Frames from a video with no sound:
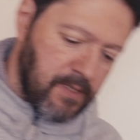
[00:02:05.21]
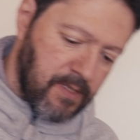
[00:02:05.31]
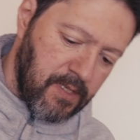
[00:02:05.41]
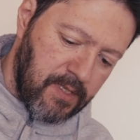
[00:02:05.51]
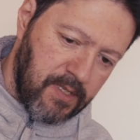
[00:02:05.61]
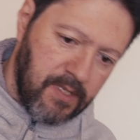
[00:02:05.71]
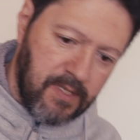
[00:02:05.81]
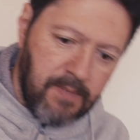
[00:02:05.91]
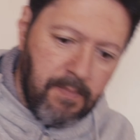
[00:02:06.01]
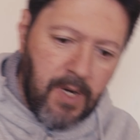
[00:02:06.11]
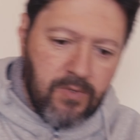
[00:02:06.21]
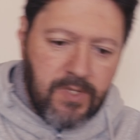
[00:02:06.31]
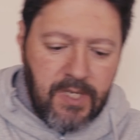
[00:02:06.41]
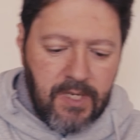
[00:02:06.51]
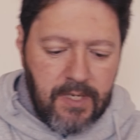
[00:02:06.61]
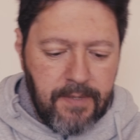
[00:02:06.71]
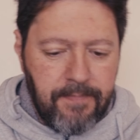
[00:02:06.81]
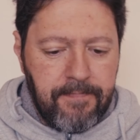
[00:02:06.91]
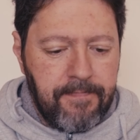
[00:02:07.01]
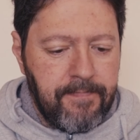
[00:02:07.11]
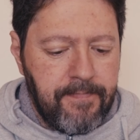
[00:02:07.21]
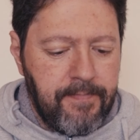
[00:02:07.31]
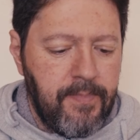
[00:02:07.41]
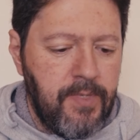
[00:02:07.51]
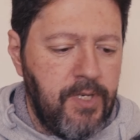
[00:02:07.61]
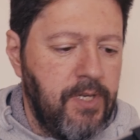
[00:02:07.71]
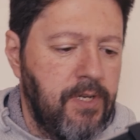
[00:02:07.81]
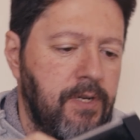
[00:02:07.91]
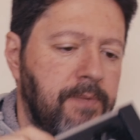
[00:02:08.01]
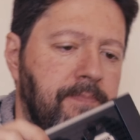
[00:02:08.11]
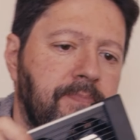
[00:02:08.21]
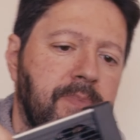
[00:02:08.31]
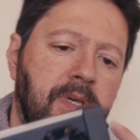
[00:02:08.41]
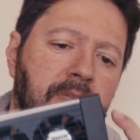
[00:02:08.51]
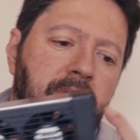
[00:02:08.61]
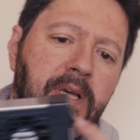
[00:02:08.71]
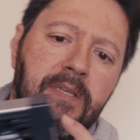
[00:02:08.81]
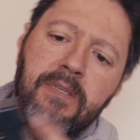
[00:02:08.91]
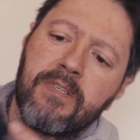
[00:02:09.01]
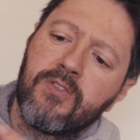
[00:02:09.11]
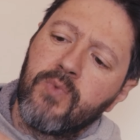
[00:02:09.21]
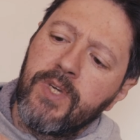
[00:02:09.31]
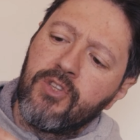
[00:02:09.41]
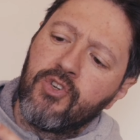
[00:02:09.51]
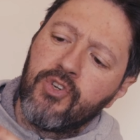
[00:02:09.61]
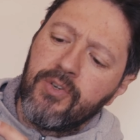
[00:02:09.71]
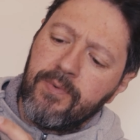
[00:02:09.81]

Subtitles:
This is the mounting. Here it has a switch,